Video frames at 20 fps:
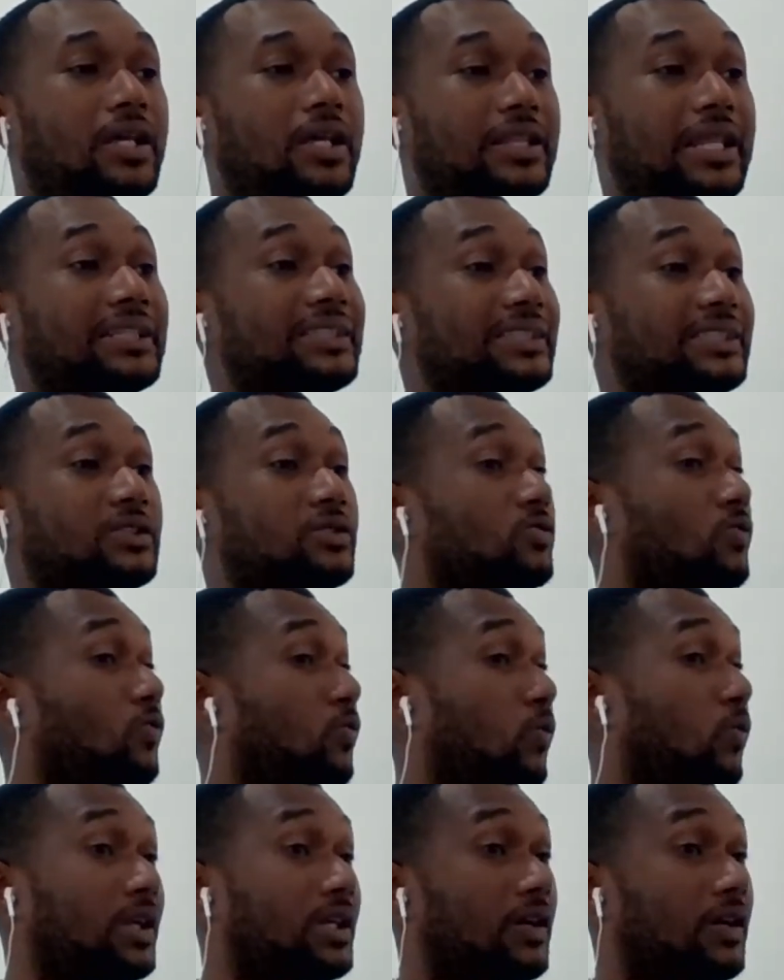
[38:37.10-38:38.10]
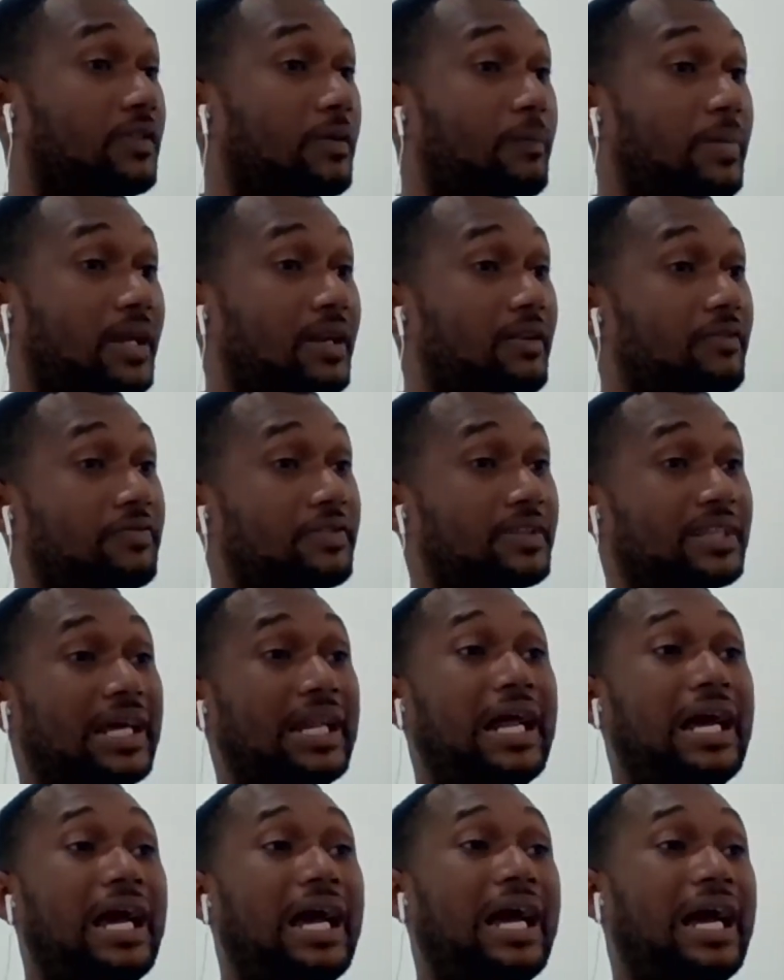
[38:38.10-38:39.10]
That is one of the benefits
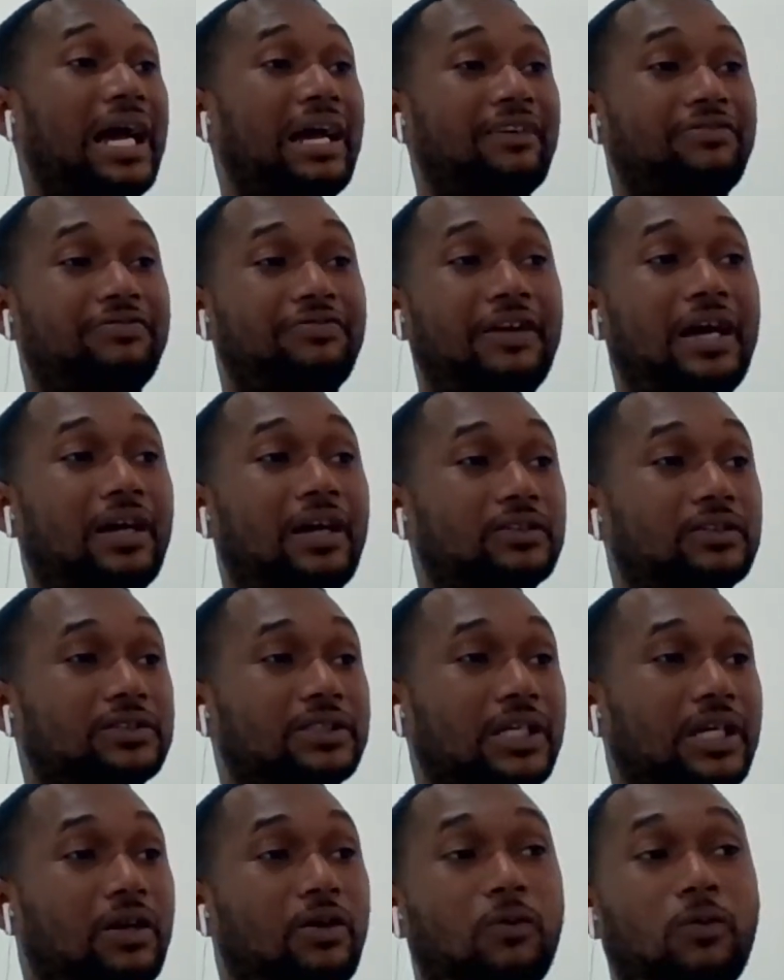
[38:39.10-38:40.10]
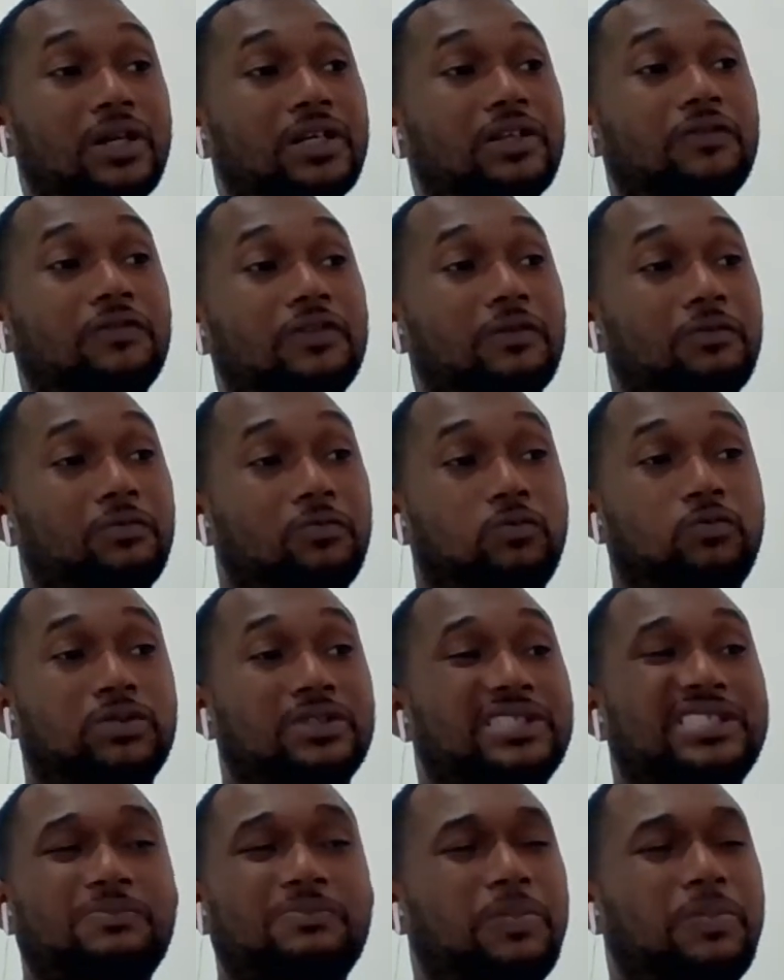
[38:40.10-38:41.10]
that I found.
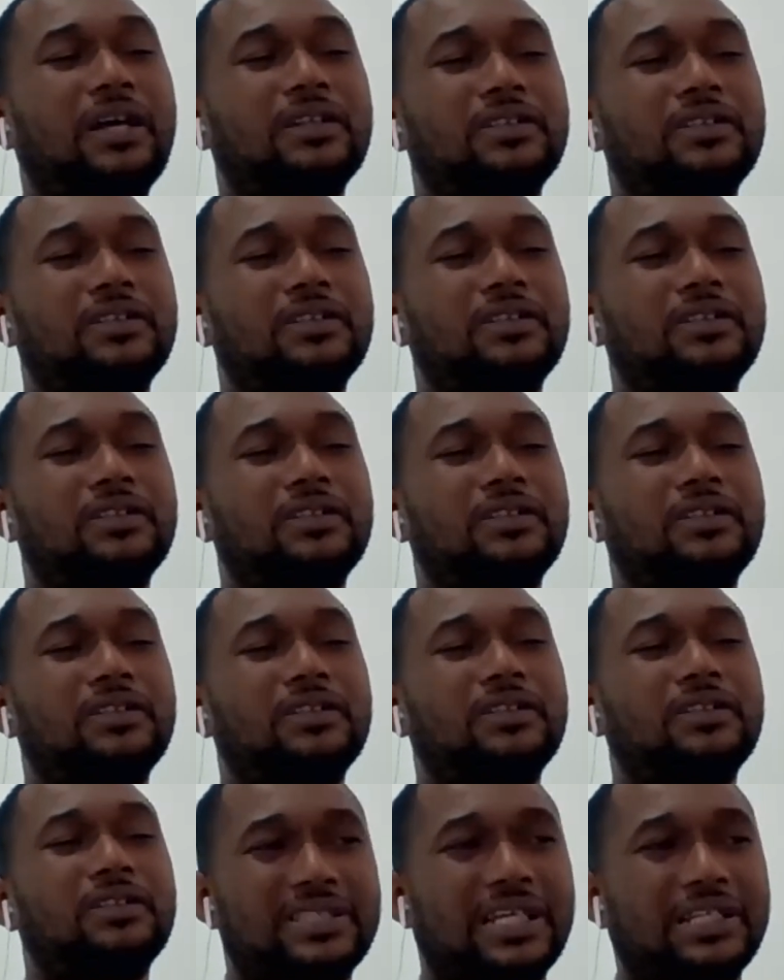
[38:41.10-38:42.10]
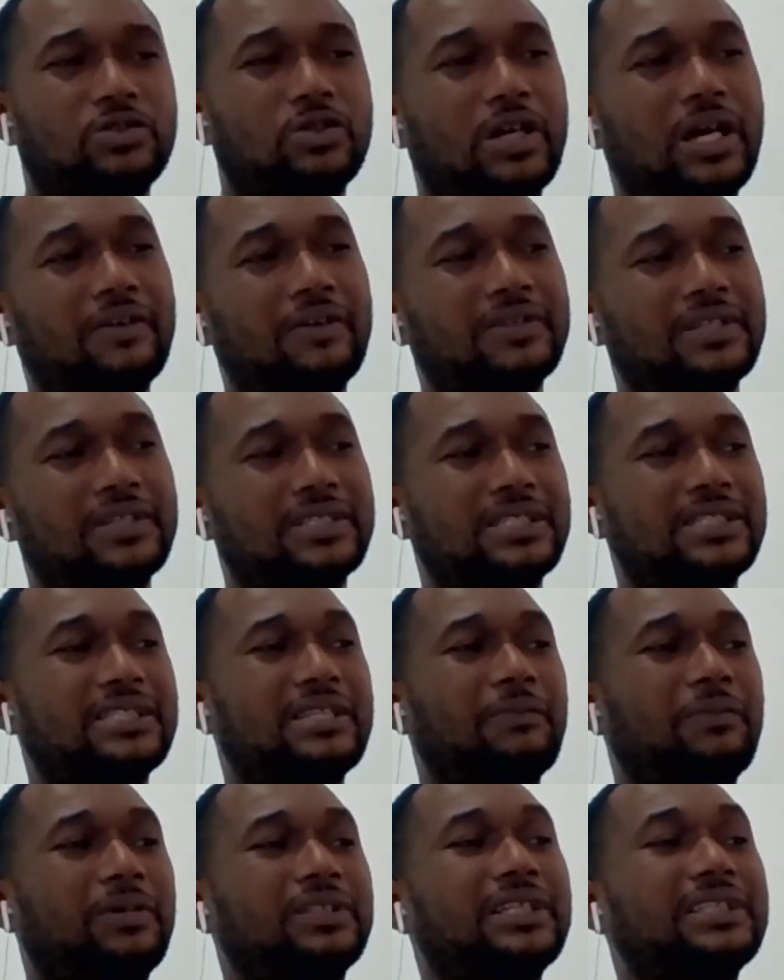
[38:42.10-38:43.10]
It's part of the benefits that you have in the
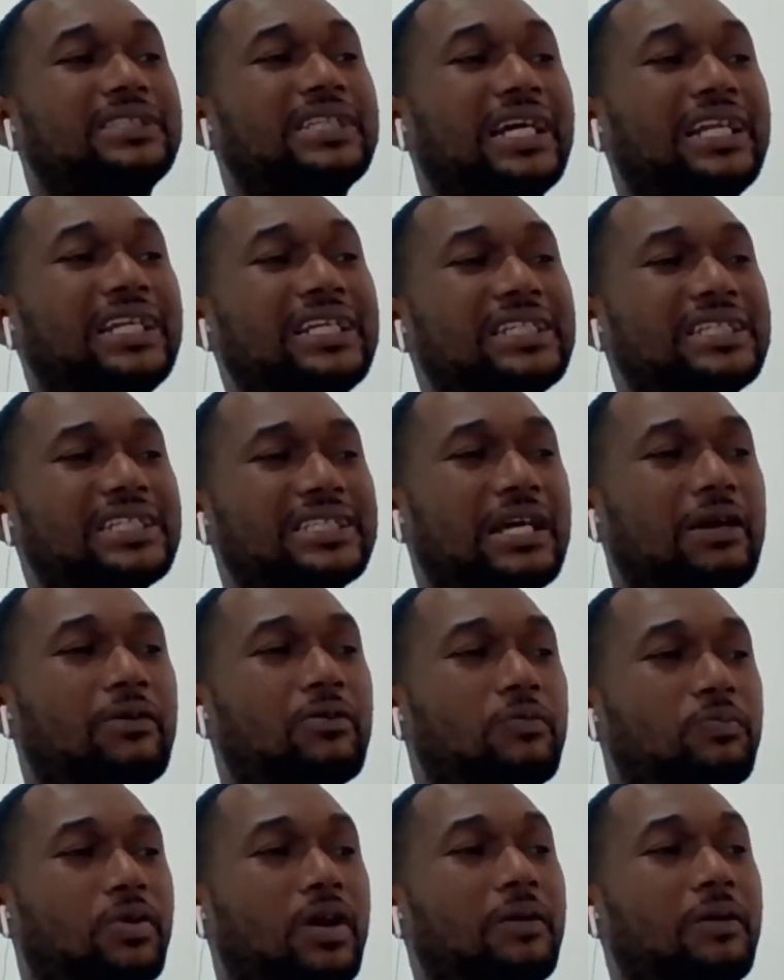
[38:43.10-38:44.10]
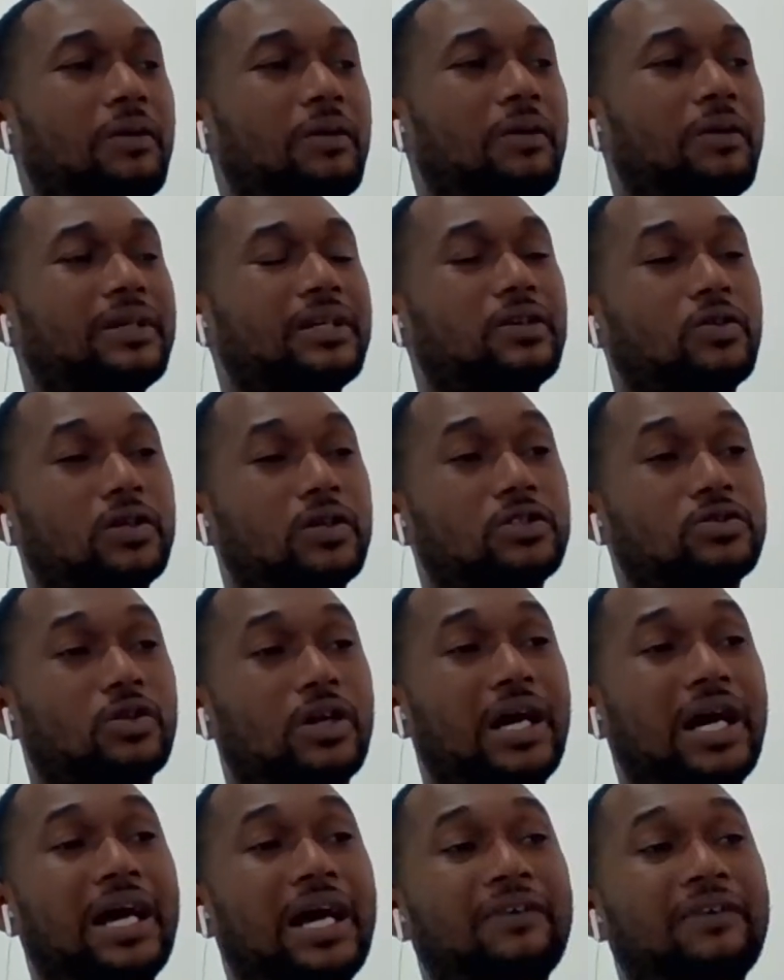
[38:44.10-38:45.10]
system. But the challenges that we're probably going
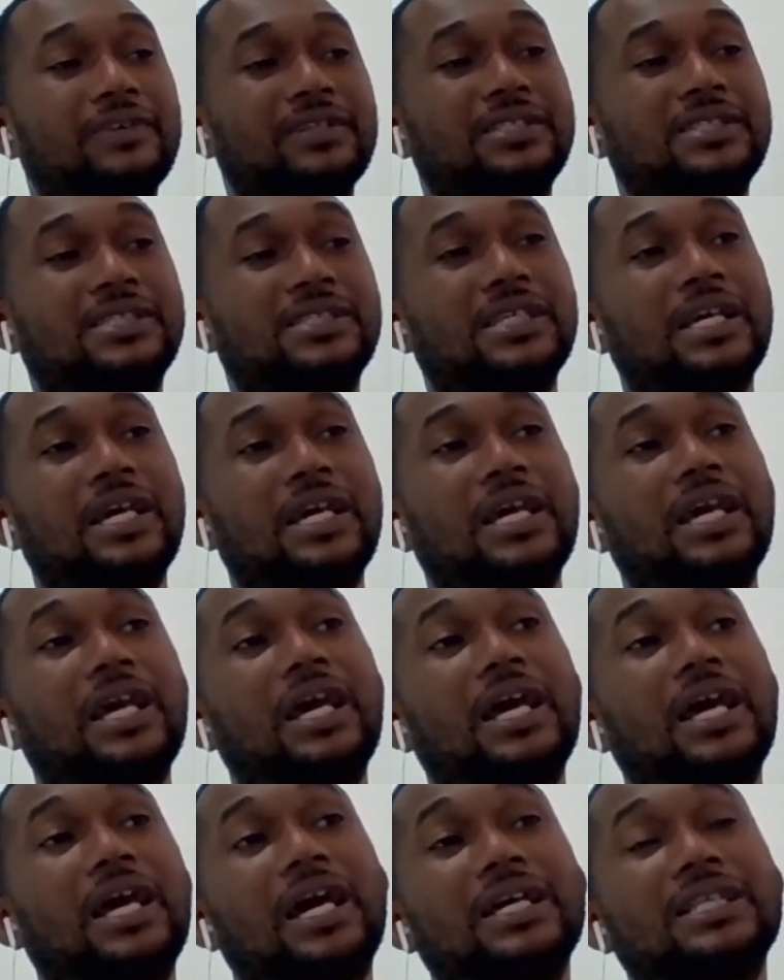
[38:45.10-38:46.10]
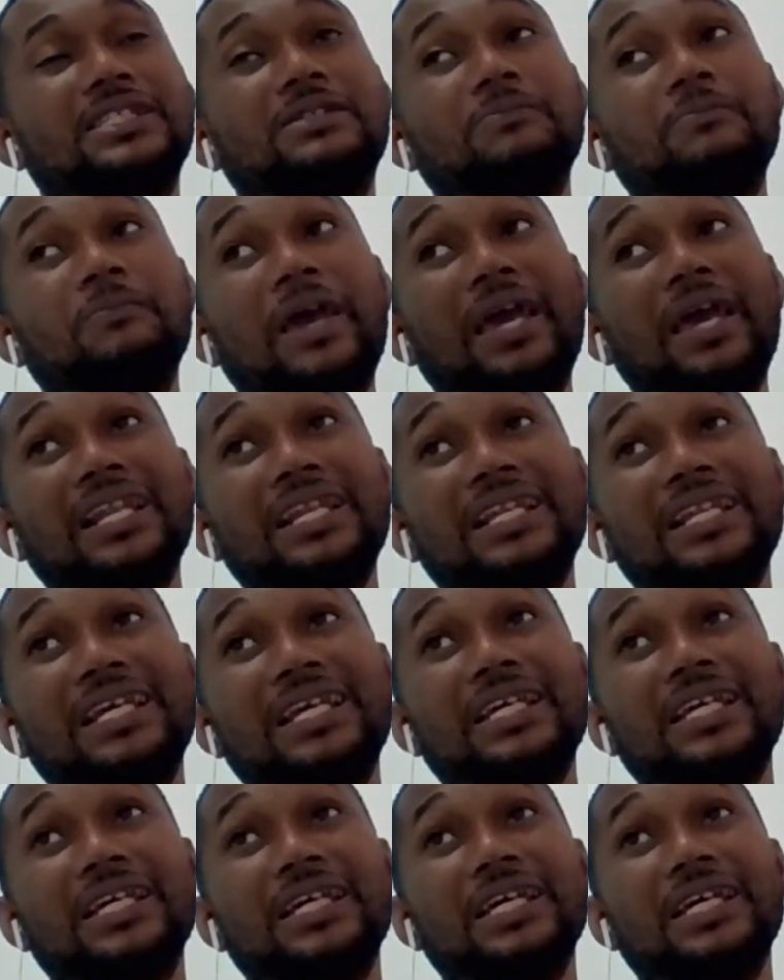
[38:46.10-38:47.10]
to have, it's
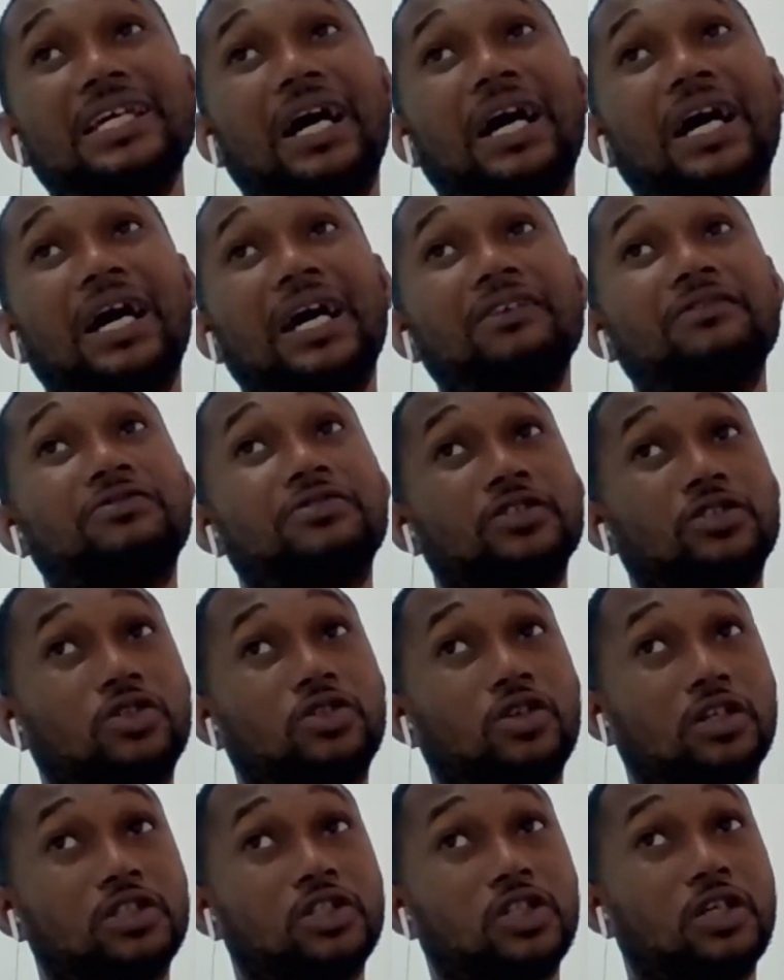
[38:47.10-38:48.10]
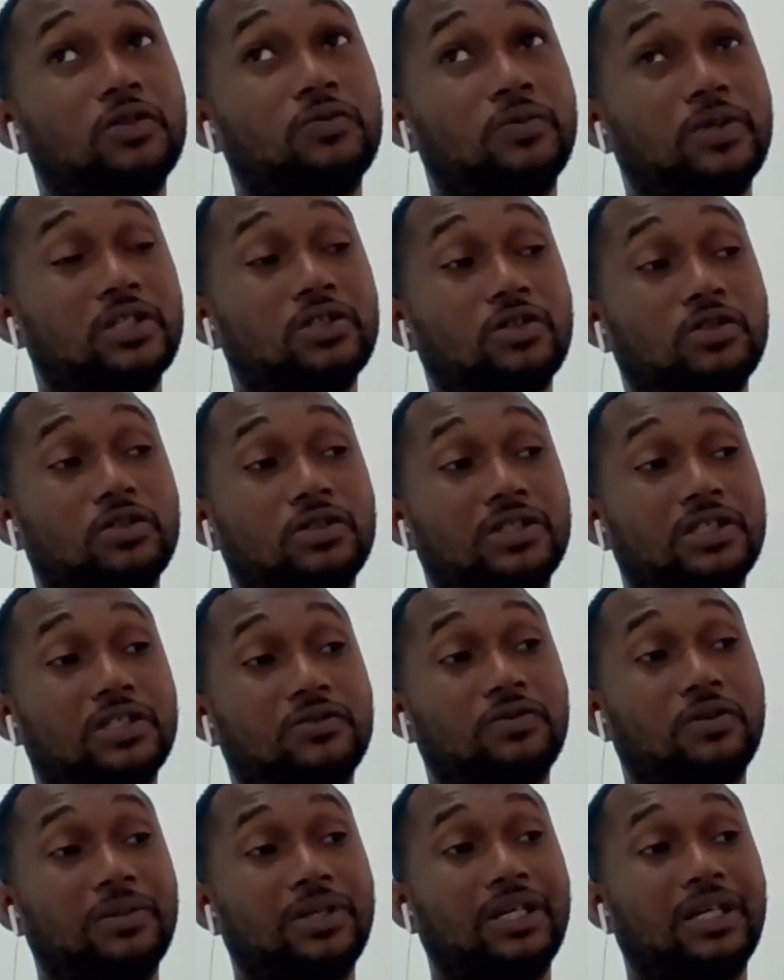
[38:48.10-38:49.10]
mainly infrastructure and resources
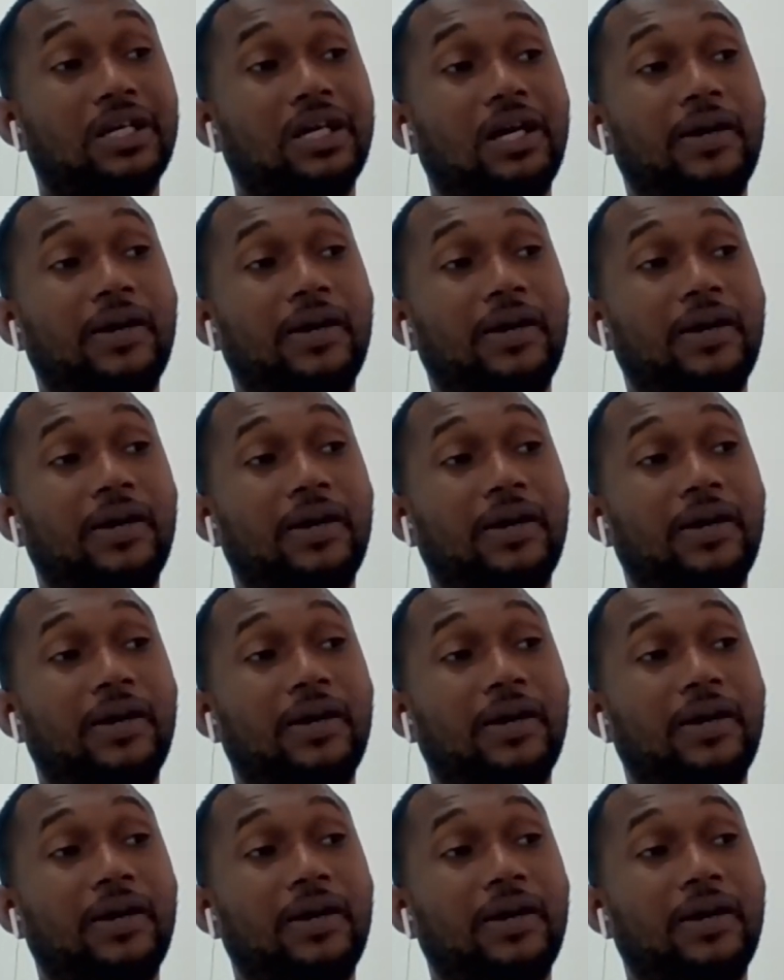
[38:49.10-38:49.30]
for me.